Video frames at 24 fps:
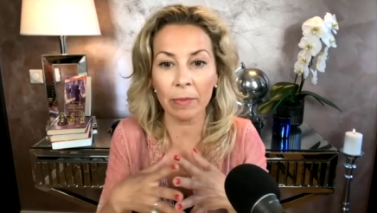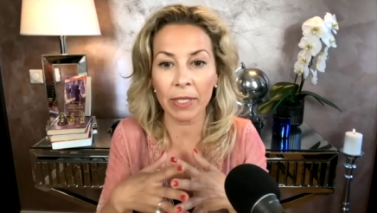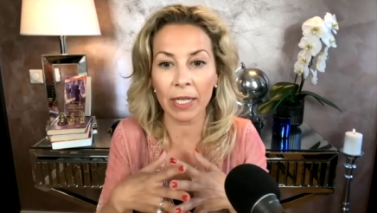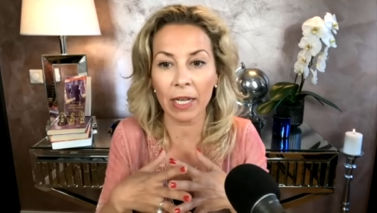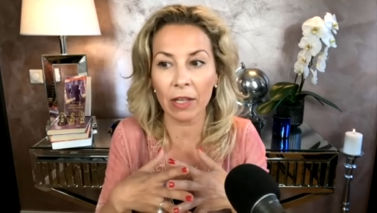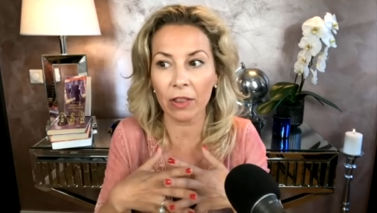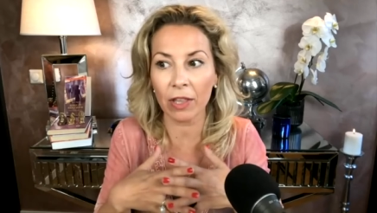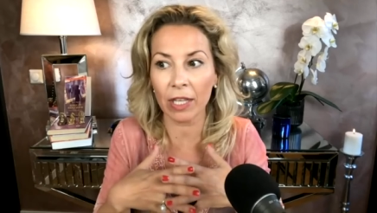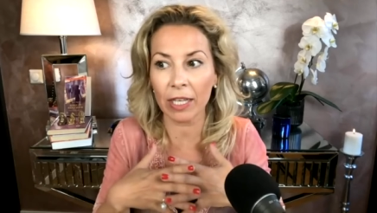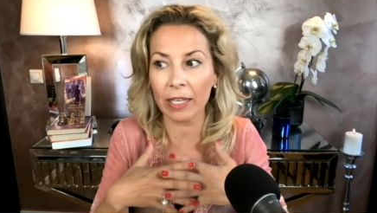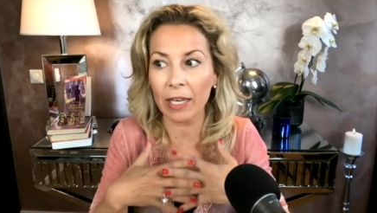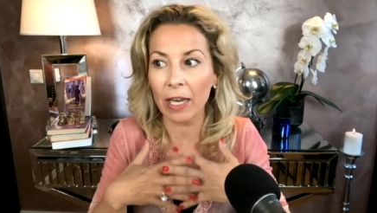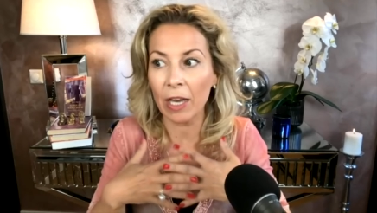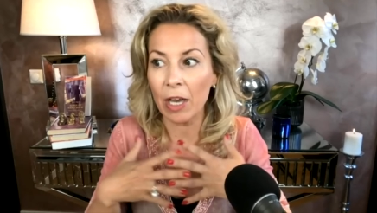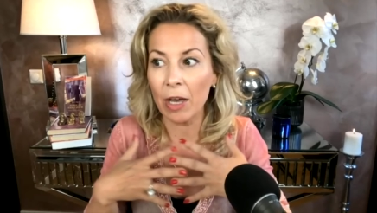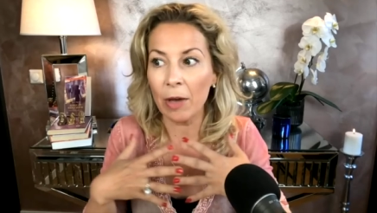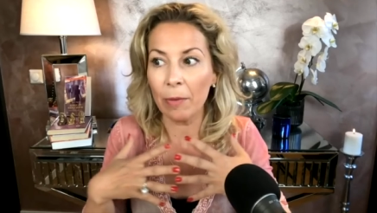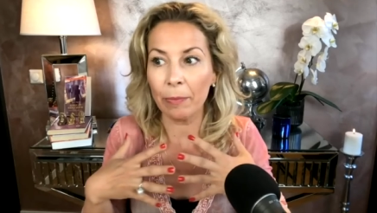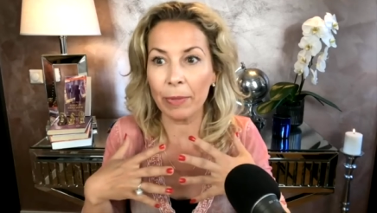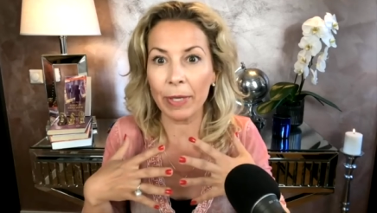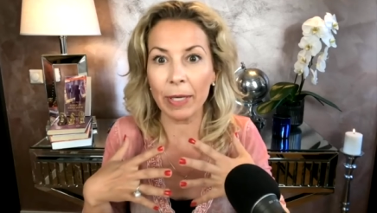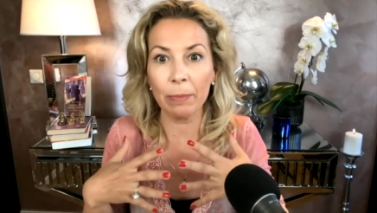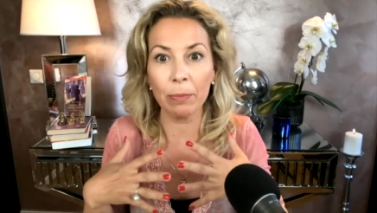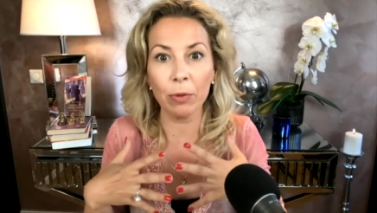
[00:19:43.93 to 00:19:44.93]
And I think
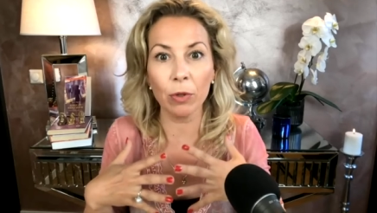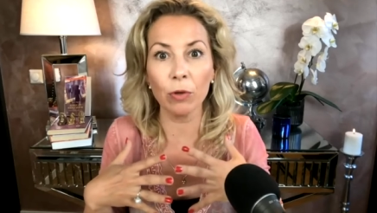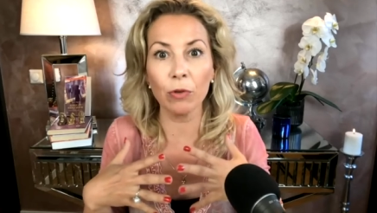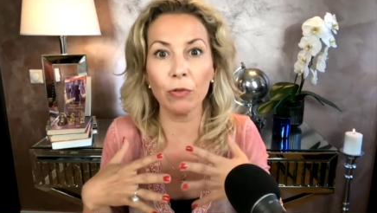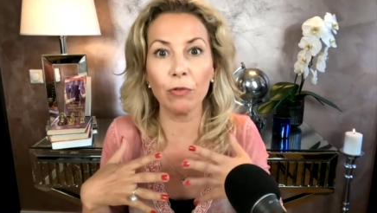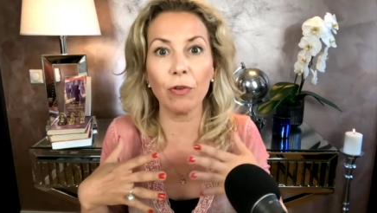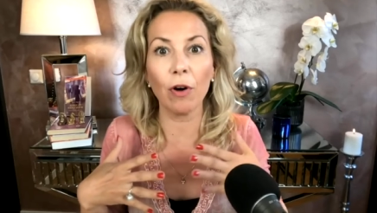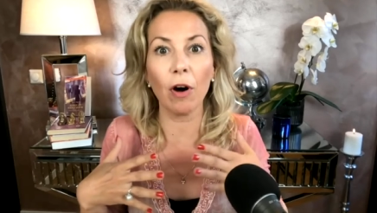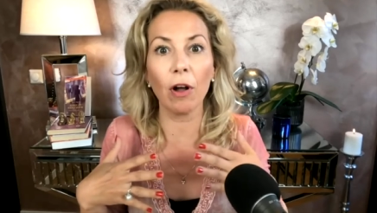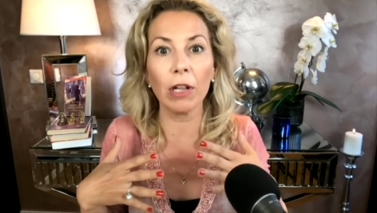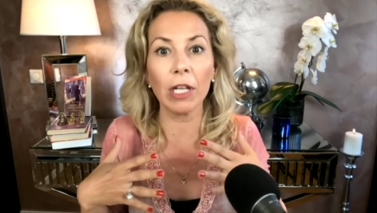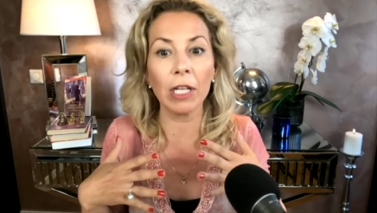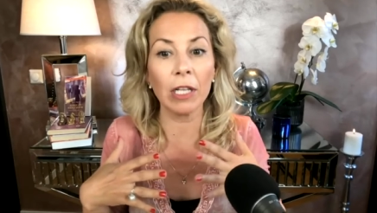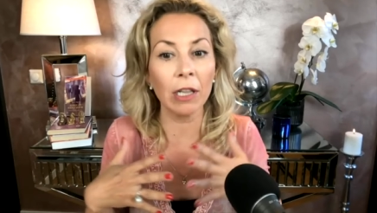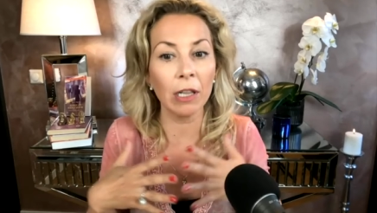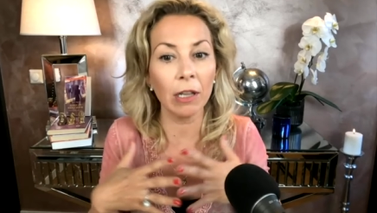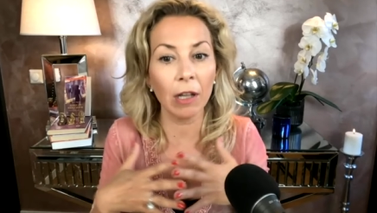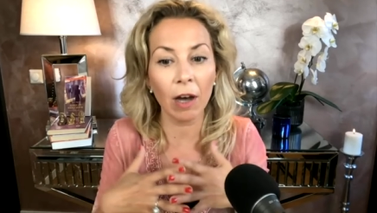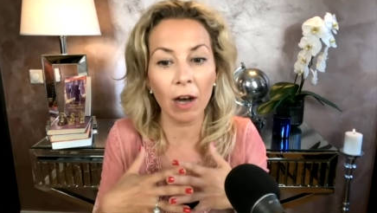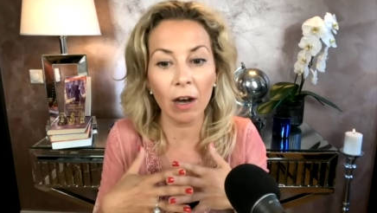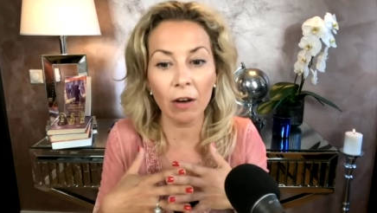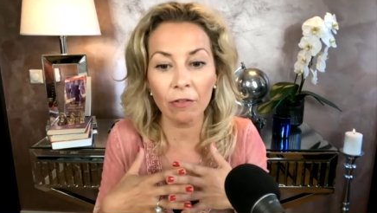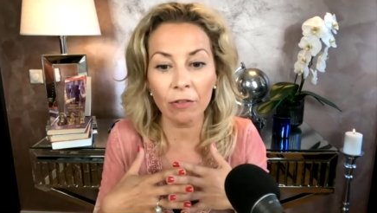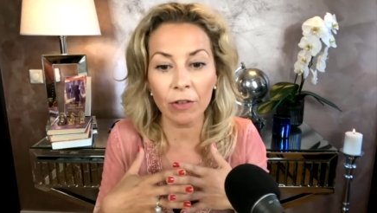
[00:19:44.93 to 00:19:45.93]
people who fall in
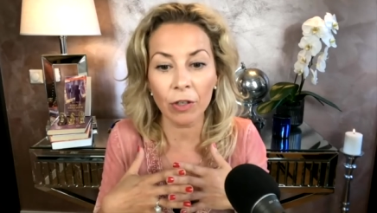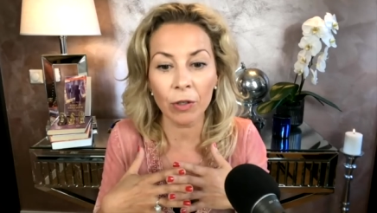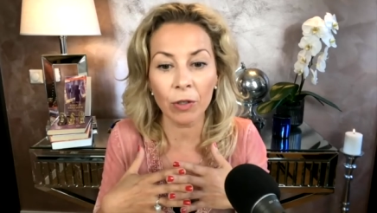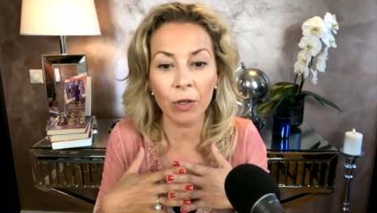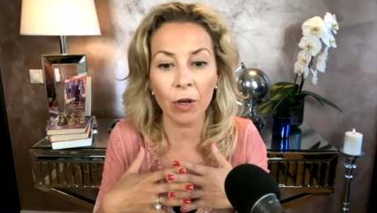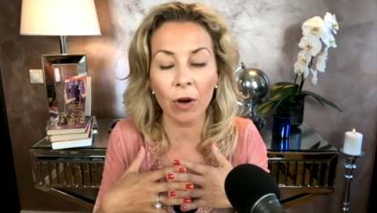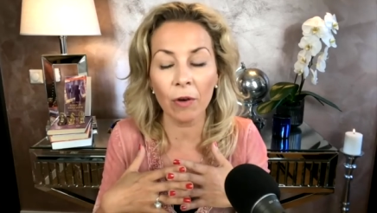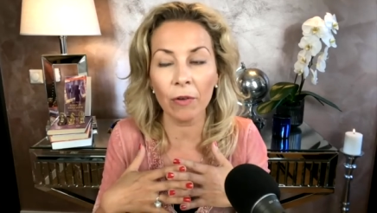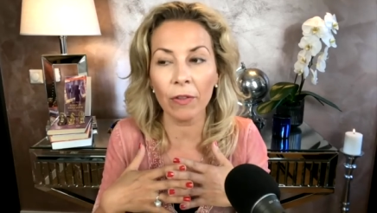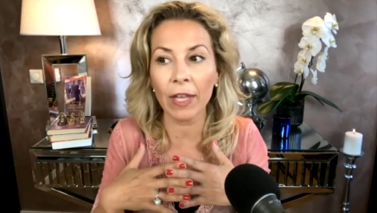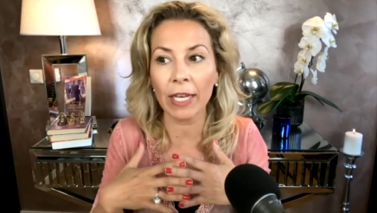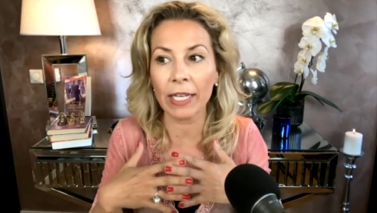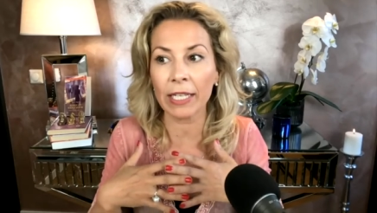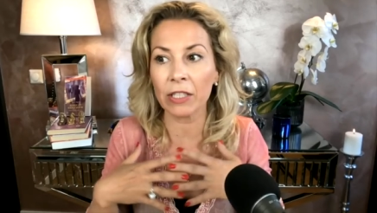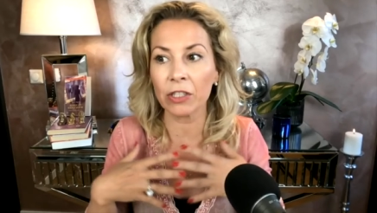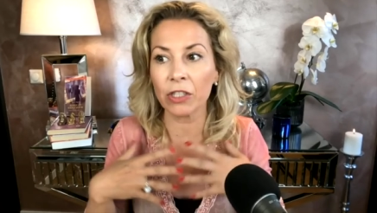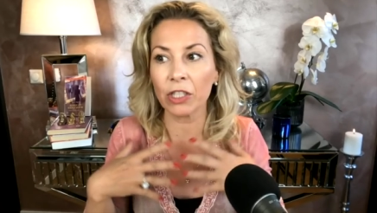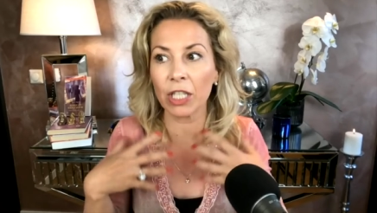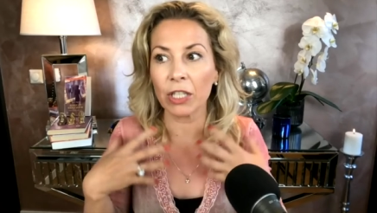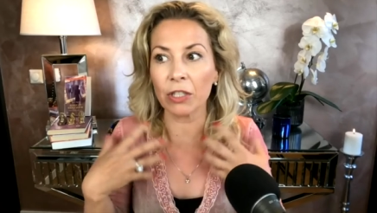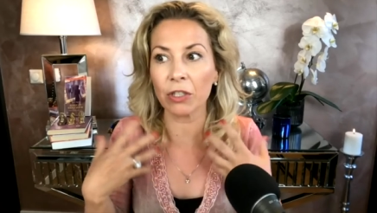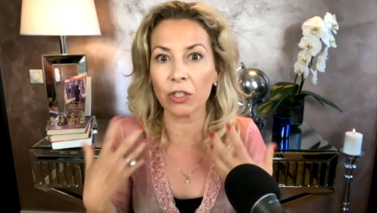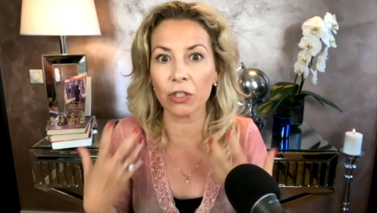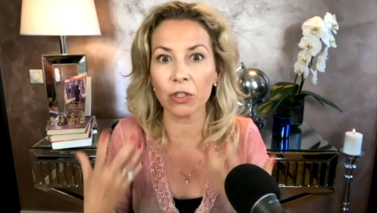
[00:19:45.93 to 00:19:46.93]
love, you know, they can
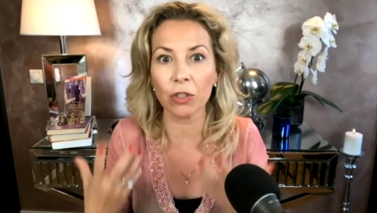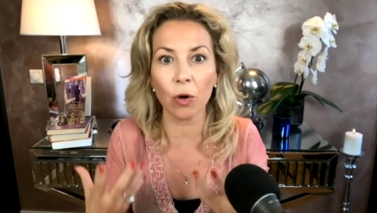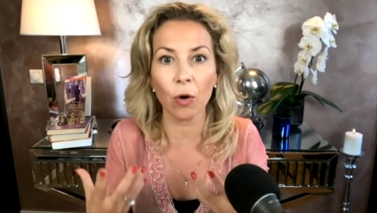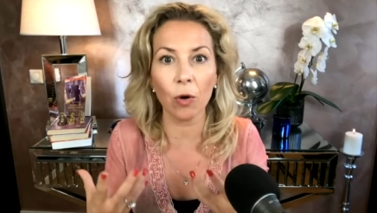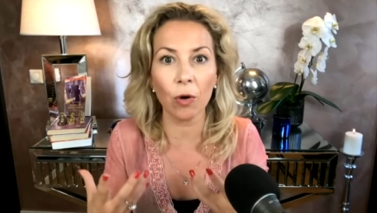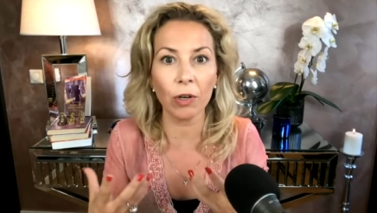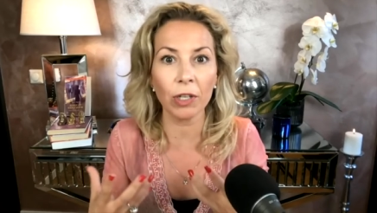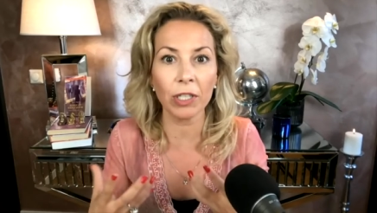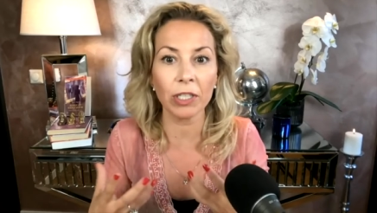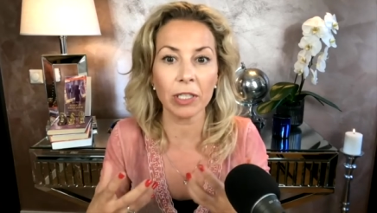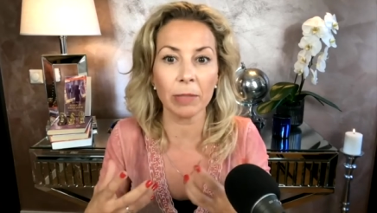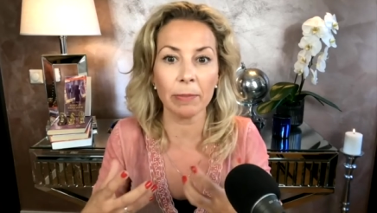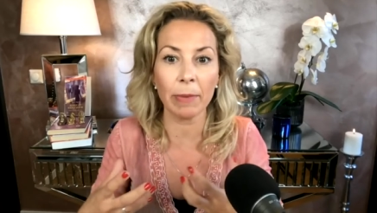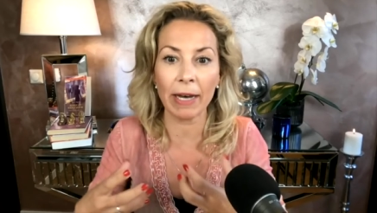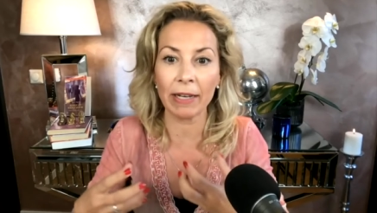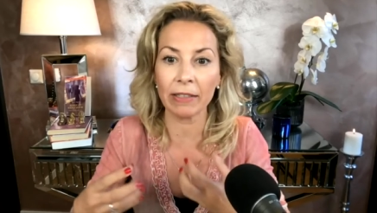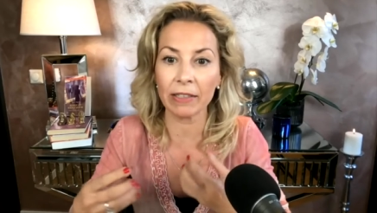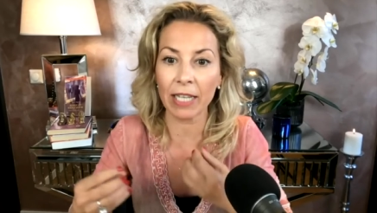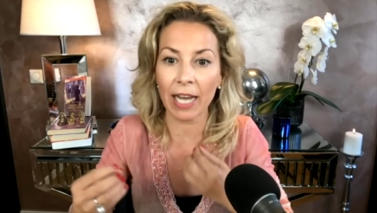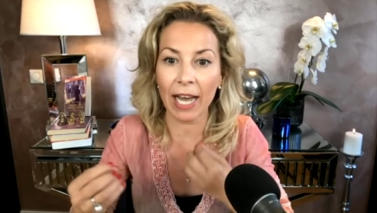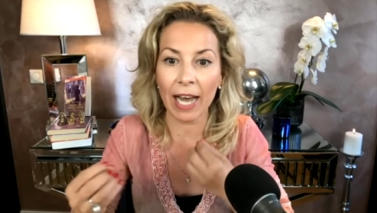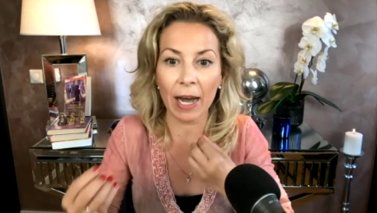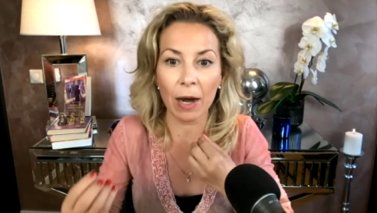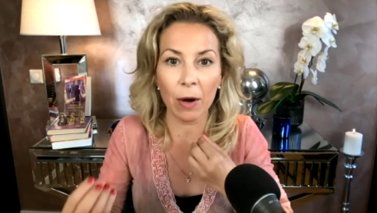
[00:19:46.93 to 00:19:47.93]
share stories
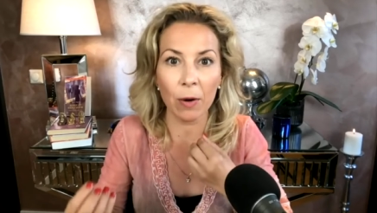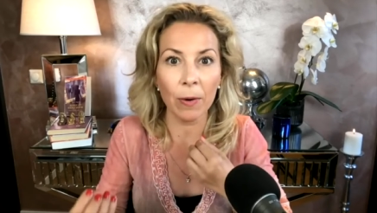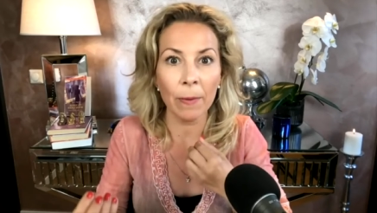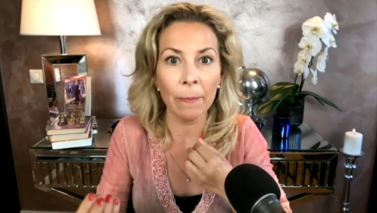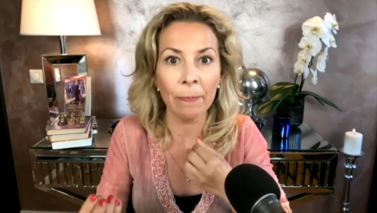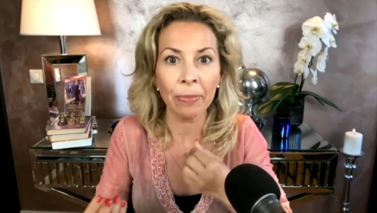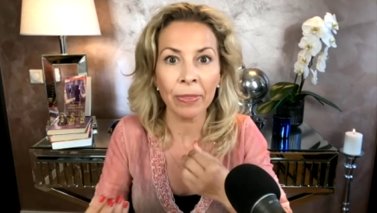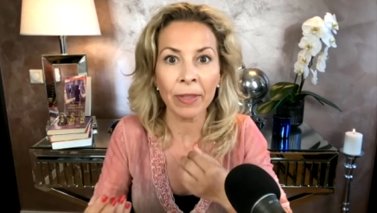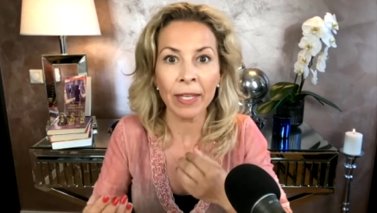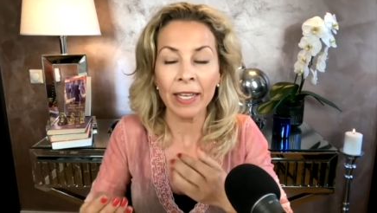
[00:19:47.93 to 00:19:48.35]
about how